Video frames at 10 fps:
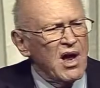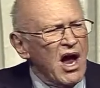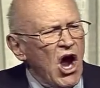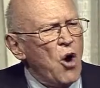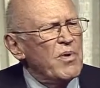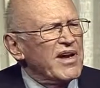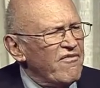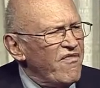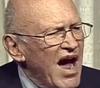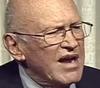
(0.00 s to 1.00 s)
I hope we can
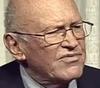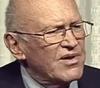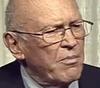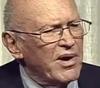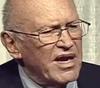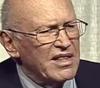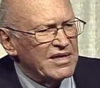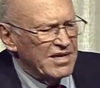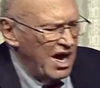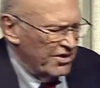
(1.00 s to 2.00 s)
find somebody that
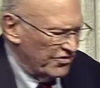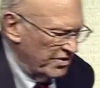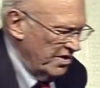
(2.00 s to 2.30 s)
does.